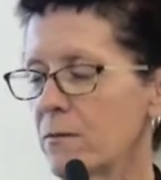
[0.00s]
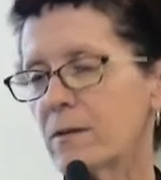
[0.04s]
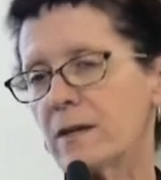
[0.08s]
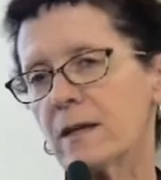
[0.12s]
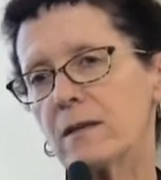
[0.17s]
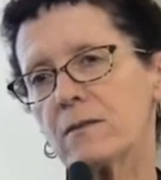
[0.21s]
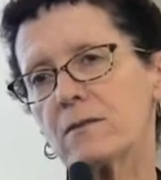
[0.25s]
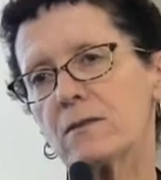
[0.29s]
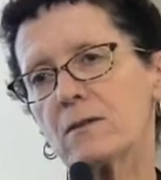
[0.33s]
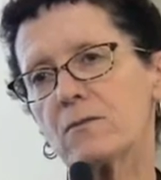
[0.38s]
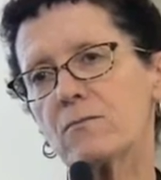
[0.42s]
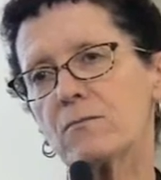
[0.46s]
would
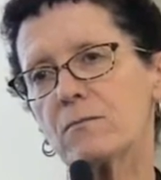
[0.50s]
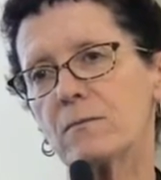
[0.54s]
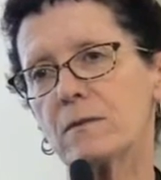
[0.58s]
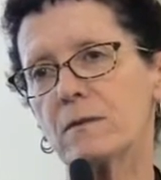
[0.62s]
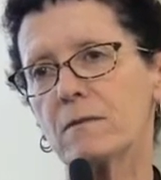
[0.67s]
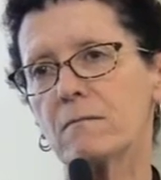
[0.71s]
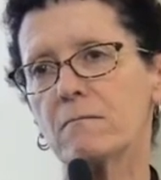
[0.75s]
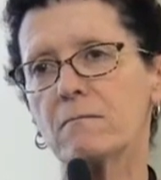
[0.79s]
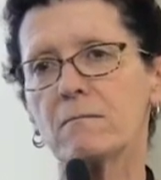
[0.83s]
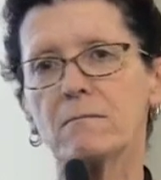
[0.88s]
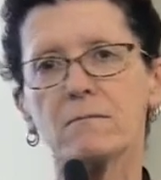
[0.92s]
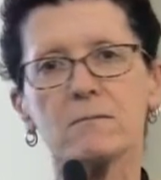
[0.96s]
get the
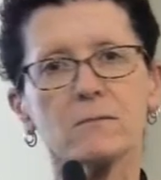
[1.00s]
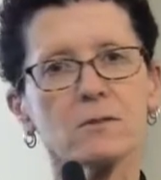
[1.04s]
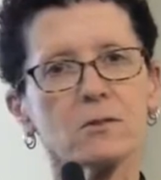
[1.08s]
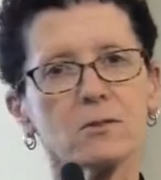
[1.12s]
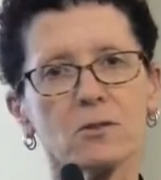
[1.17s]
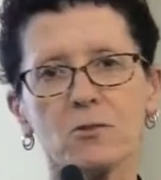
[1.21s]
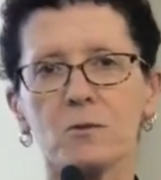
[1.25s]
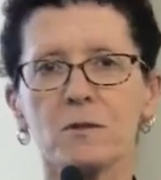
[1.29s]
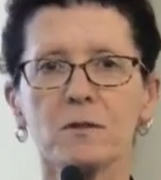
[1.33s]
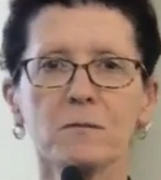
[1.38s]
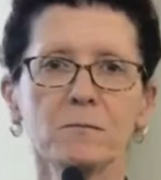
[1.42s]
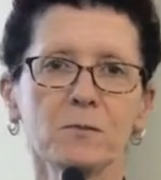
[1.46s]

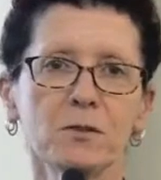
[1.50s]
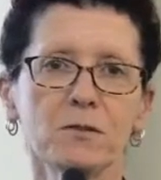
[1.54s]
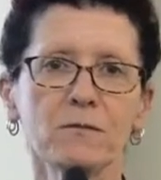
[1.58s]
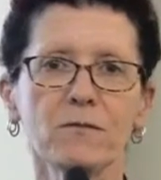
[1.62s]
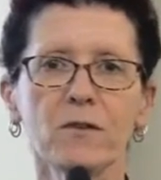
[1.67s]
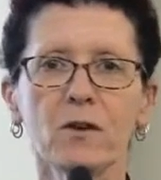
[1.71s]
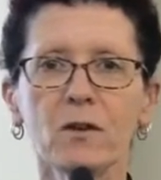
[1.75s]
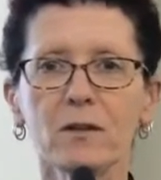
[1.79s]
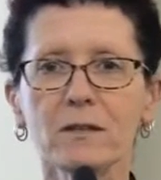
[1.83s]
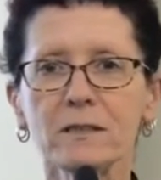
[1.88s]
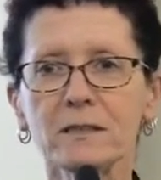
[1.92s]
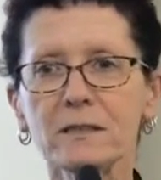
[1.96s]
two of them to
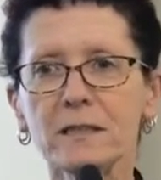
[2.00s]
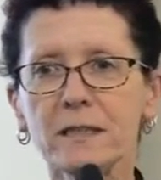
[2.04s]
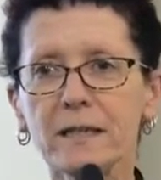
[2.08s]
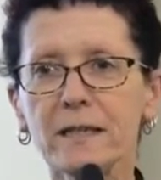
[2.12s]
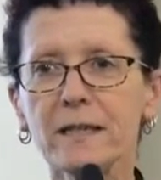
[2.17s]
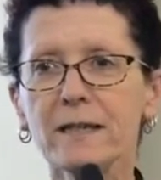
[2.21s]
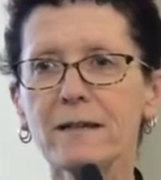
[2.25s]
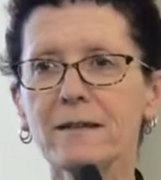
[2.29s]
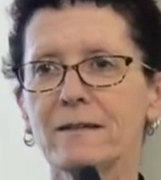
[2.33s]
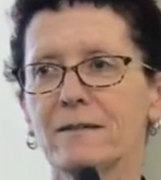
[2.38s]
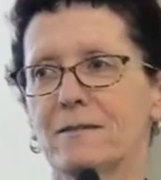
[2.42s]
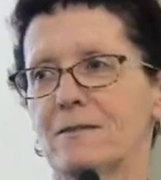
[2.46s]

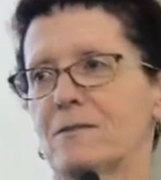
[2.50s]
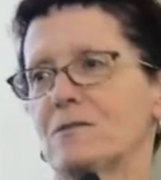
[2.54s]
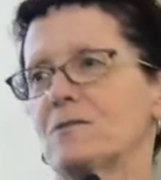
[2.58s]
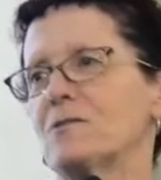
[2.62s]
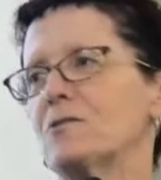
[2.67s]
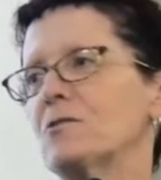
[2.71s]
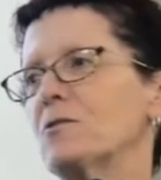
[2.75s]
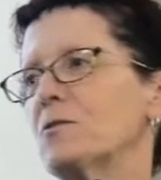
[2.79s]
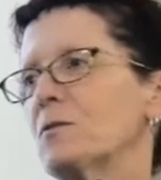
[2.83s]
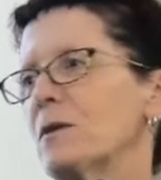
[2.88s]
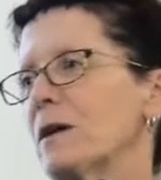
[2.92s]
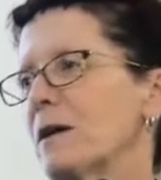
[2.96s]
volunteer
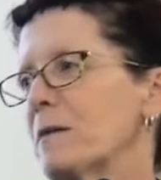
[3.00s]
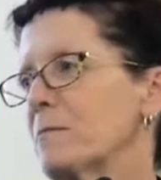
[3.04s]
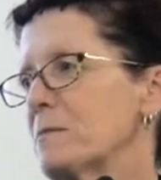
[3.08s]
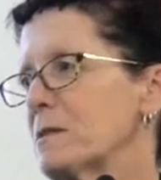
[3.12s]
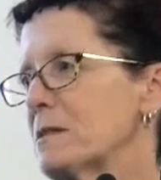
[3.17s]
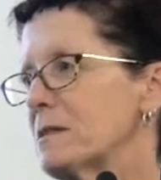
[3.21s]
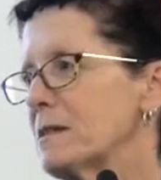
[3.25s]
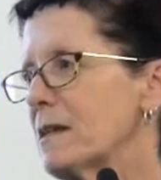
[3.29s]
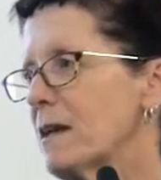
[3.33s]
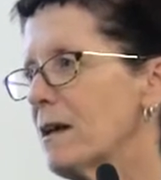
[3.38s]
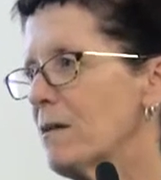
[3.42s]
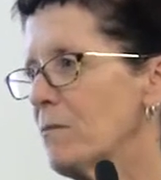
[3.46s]
to
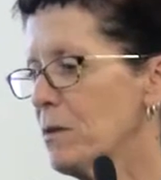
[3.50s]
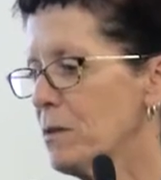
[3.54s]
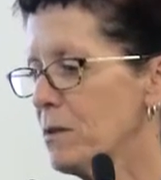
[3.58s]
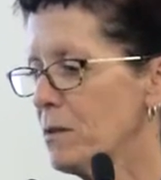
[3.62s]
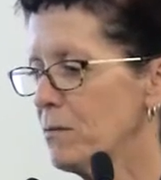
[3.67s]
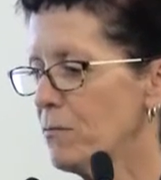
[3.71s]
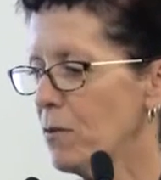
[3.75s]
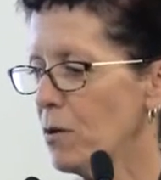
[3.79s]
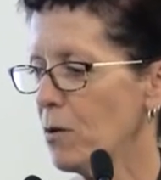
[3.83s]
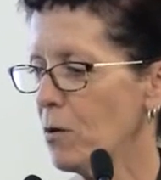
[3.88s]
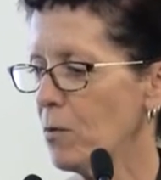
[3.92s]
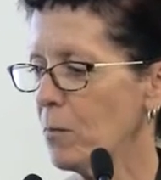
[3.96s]
start with
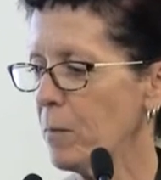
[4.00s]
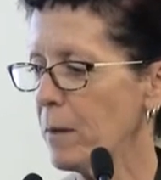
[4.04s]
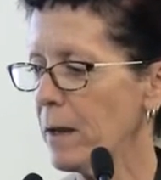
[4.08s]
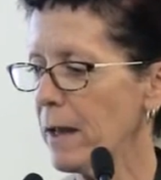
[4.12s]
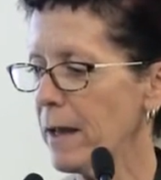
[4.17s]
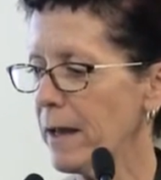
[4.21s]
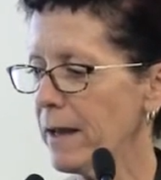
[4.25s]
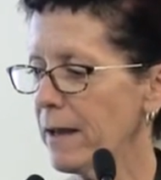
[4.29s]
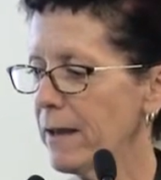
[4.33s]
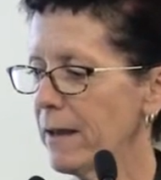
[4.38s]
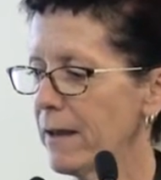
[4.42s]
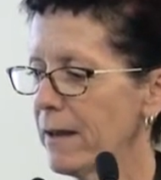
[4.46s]
the role
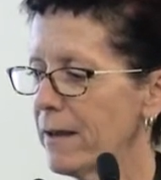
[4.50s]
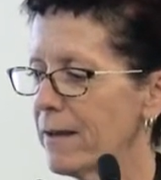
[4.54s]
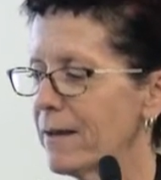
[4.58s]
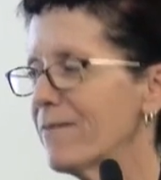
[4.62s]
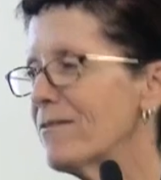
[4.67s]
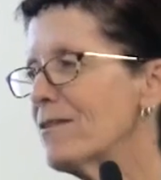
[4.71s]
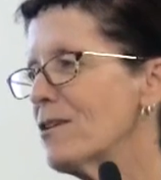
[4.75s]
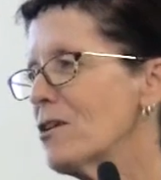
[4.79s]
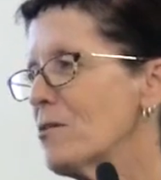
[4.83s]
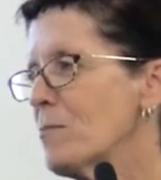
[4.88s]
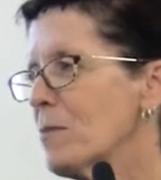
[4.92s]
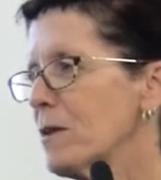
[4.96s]
play. And
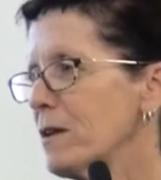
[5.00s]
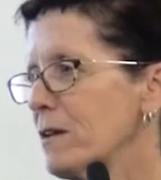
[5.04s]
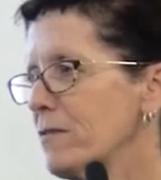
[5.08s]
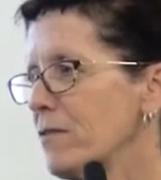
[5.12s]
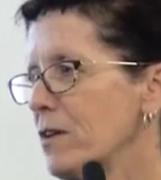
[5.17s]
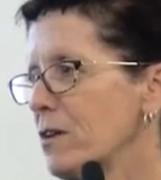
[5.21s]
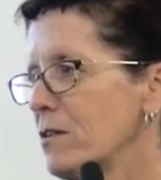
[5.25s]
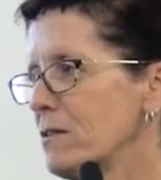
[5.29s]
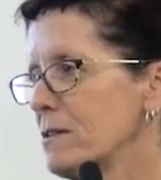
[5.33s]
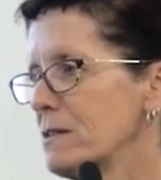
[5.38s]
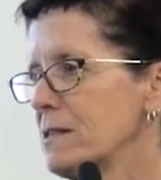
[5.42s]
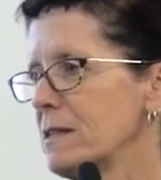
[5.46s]
if nobody
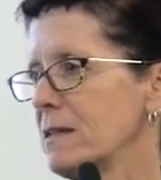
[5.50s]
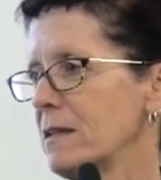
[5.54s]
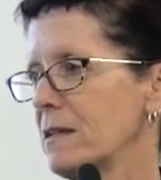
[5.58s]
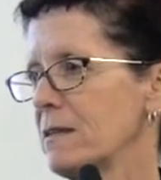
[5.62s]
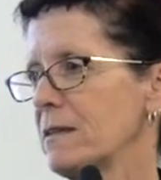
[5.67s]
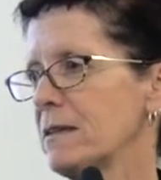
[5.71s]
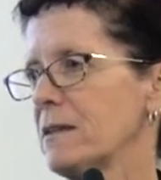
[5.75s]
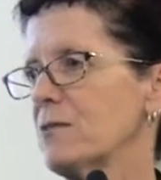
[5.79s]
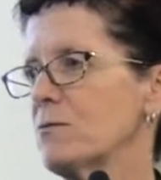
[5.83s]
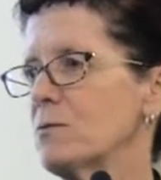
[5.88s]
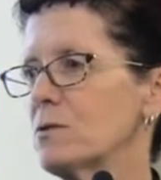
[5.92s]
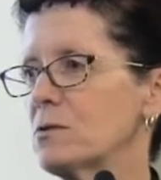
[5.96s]
volunteered,
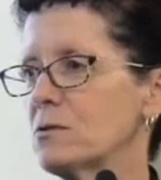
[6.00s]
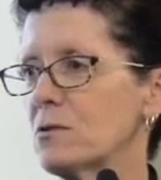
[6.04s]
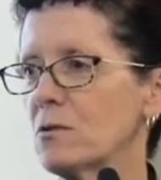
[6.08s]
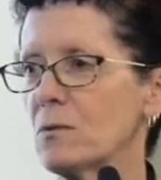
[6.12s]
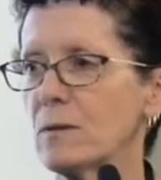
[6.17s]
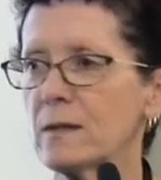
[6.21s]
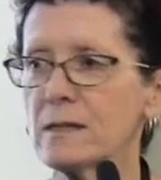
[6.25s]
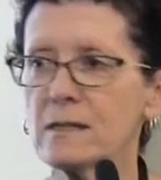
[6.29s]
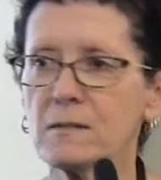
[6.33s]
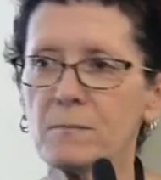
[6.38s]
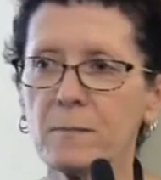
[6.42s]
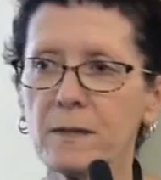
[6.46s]
then it was
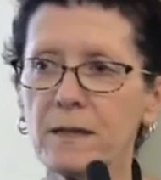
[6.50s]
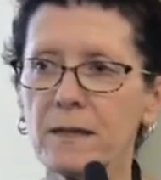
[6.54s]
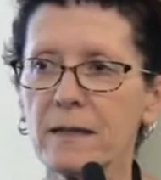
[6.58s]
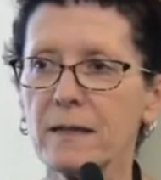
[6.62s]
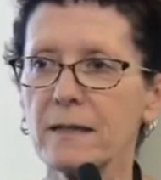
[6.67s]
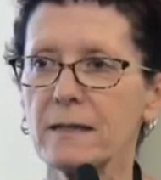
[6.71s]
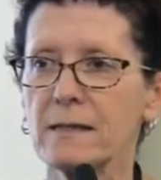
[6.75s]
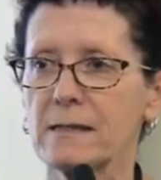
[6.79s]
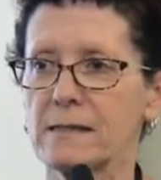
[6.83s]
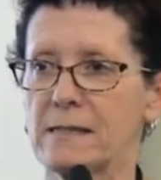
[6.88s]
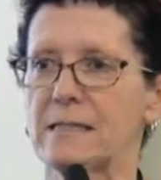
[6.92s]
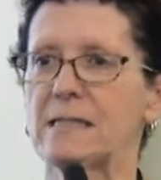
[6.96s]
always me
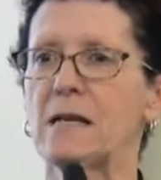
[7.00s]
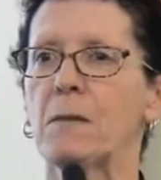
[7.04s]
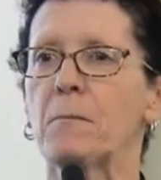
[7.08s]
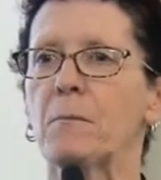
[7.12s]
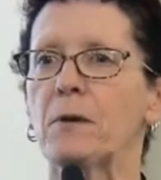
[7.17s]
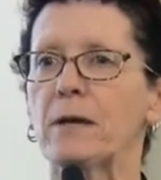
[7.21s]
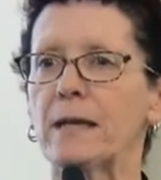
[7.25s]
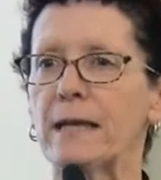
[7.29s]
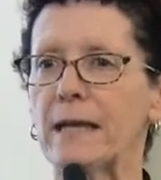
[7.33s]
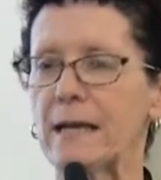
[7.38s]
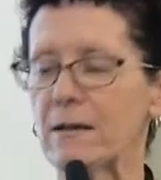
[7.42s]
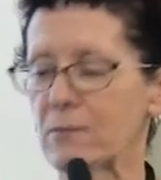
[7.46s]
and
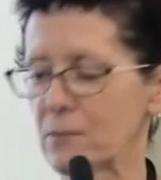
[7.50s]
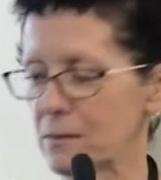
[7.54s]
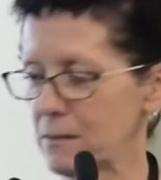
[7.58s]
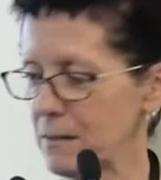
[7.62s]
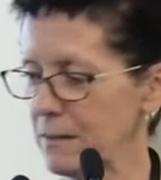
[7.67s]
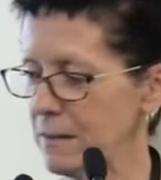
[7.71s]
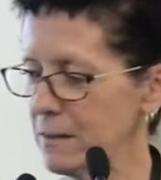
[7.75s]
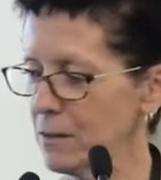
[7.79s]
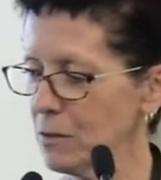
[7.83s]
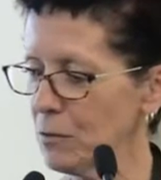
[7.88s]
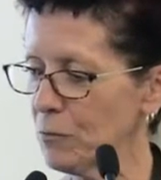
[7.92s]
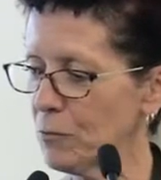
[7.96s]
somebody else
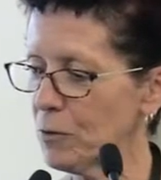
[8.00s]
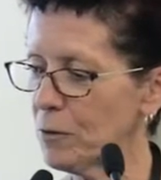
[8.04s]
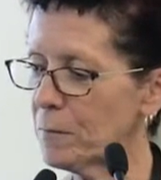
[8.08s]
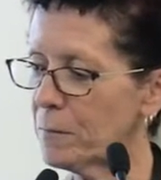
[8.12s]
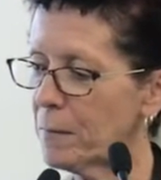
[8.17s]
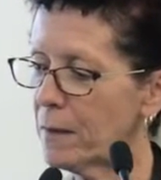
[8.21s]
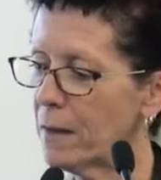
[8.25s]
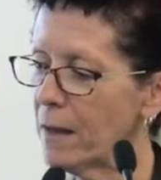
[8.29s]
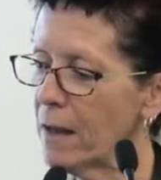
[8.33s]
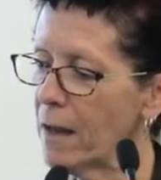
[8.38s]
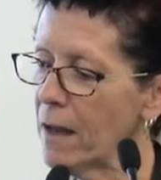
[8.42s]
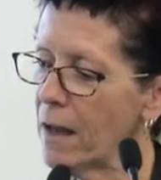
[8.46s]
in the group.
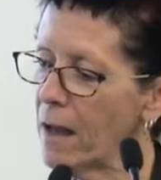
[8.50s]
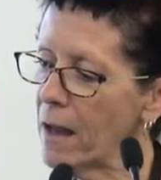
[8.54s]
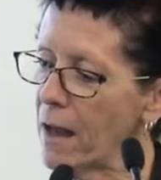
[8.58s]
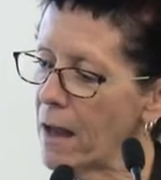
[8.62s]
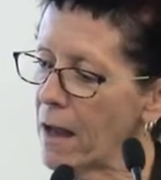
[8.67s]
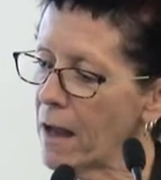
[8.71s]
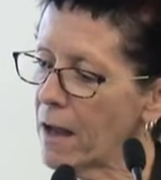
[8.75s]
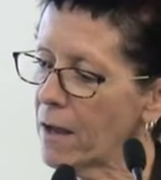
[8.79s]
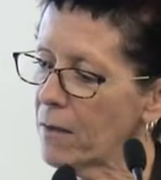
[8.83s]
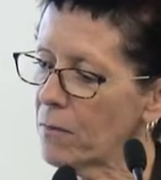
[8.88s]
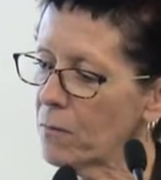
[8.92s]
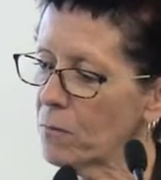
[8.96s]

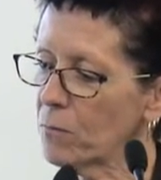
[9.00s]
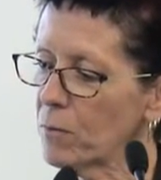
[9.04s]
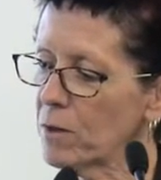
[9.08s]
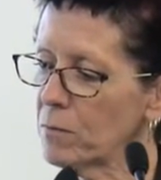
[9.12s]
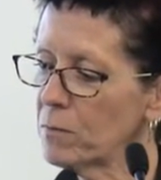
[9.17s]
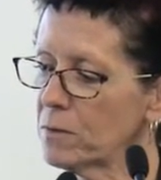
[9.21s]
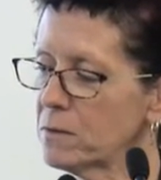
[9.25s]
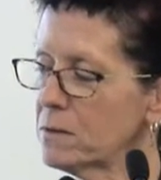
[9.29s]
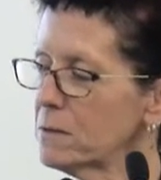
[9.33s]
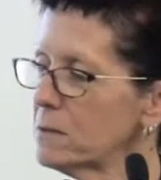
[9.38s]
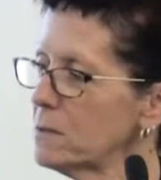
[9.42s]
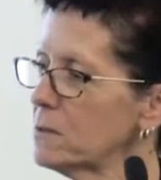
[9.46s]
And we
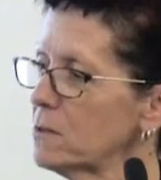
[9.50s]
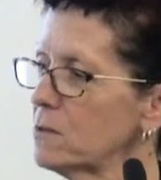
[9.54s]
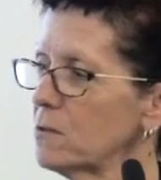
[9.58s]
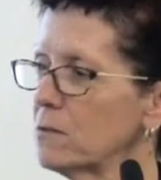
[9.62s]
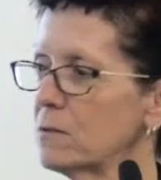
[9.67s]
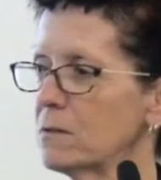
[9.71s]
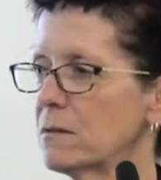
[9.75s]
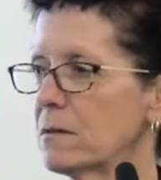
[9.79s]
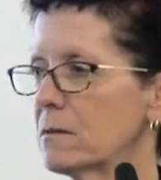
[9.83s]
would just